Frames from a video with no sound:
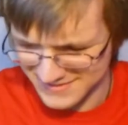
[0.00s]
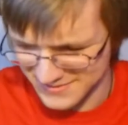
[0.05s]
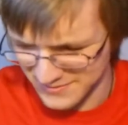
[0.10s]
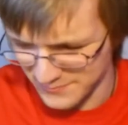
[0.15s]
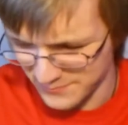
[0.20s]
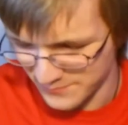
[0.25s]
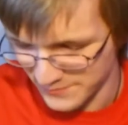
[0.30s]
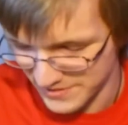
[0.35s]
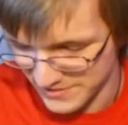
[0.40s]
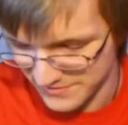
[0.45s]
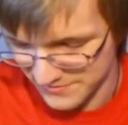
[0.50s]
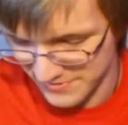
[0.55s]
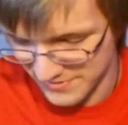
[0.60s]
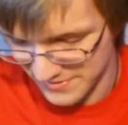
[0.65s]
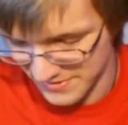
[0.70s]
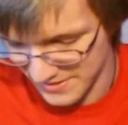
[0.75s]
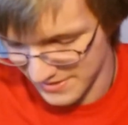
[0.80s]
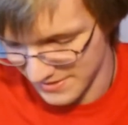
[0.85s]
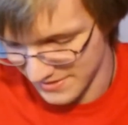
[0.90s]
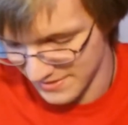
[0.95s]
is a weird
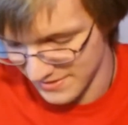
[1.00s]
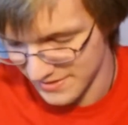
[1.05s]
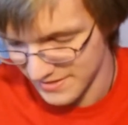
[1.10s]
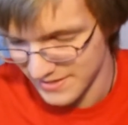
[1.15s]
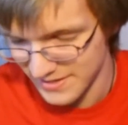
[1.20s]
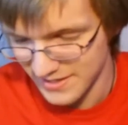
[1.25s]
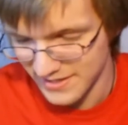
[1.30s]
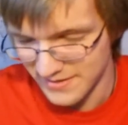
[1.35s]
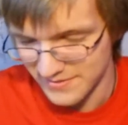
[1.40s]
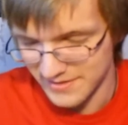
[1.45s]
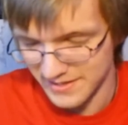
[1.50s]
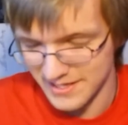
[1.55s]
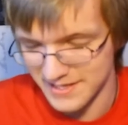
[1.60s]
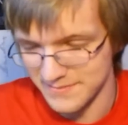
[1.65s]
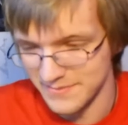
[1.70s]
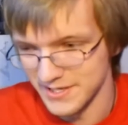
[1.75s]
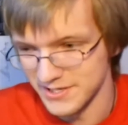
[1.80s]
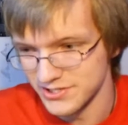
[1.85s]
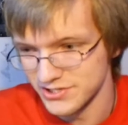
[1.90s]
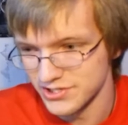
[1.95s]
thing that he
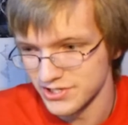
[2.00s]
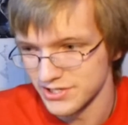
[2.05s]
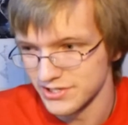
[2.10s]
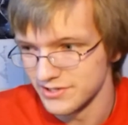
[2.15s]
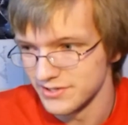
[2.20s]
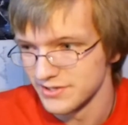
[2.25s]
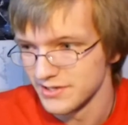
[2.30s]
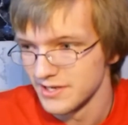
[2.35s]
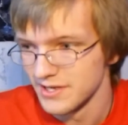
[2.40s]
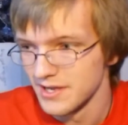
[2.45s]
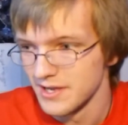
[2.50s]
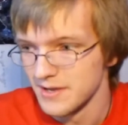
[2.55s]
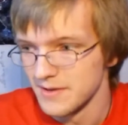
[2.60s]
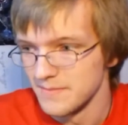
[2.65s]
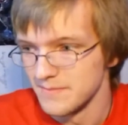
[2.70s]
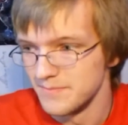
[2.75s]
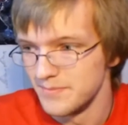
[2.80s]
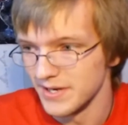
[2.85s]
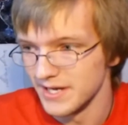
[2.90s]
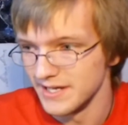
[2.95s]
mentioned,
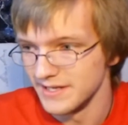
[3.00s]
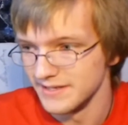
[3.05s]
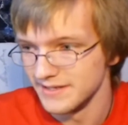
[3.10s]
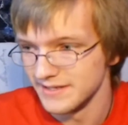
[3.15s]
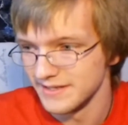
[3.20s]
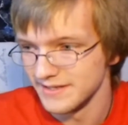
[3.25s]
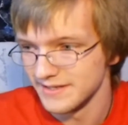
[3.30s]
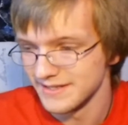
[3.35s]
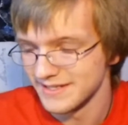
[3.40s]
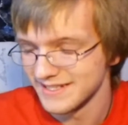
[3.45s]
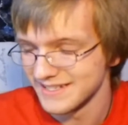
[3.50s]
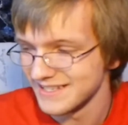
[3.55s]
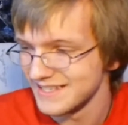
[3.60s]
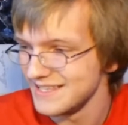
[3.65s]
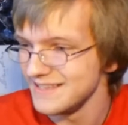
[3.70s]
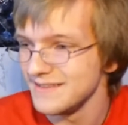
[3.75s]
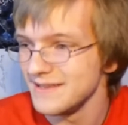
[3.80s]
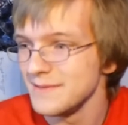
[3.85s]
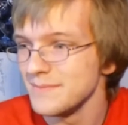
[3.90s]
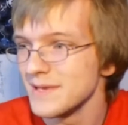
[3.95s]
but
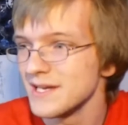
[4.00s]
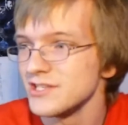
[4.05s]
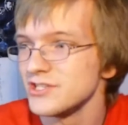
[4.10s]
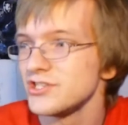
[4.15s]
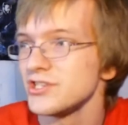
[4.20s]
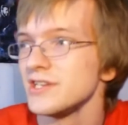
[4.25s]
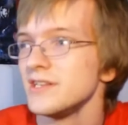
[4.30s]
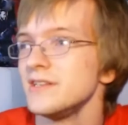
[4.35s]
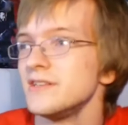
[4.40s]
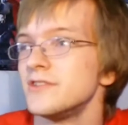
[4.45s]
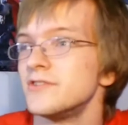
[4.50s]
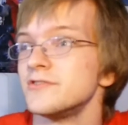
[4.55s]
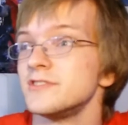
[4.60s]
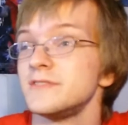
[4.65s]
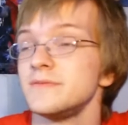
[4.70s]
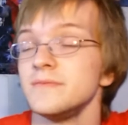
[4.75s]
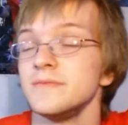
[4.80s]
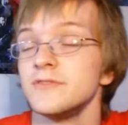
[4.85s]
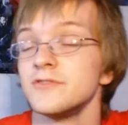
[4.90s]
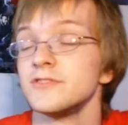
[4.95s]
he mentioned
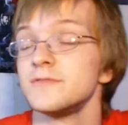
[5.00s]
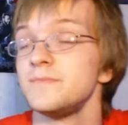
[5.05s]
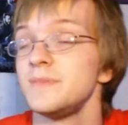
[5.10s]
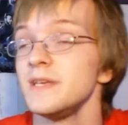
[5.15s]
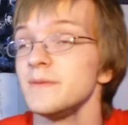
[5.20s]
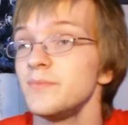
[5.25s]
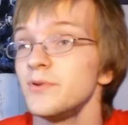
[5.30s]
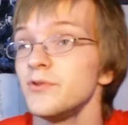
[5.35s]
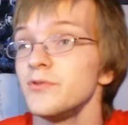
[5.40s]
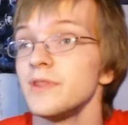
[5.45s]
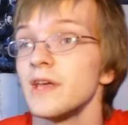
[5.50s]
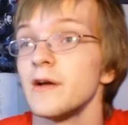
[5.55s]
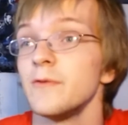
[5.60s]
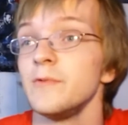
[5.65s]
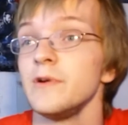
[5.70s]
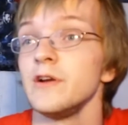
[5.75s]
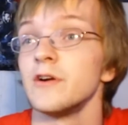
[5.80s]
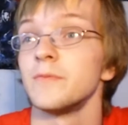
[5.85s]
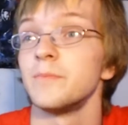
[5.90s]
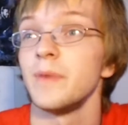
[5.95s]
there's people that
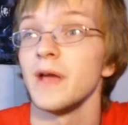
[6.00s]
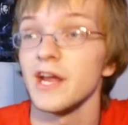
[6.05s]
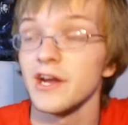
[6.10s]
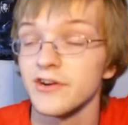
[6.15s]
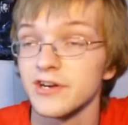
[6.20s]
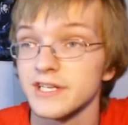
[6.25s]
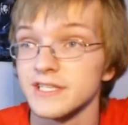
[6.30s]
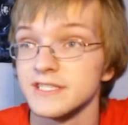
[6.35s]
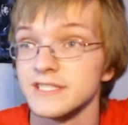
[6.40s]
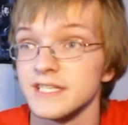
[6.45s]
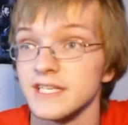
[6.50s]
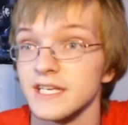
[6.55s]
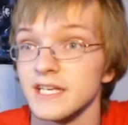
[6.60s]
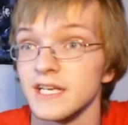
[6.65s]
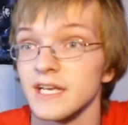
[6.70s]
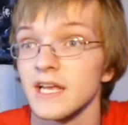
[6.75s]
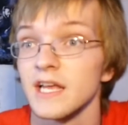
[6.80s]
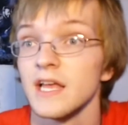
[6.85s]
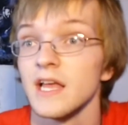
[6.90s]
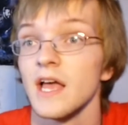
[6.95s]
we are parenting